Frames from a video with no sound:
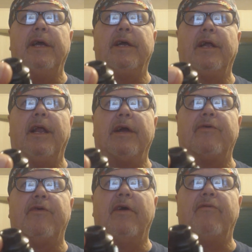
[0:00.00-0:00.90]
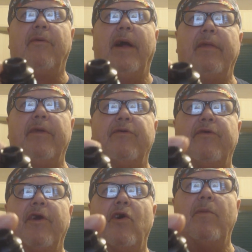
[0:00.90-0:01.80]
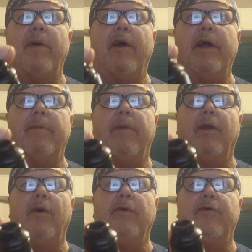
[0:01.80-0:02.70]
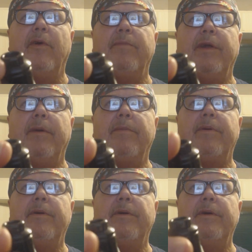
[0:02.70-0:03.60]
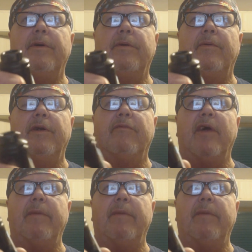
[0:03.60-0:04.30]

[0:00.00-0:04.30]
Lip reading: it collects stuff around this dome area below the drip tip when you're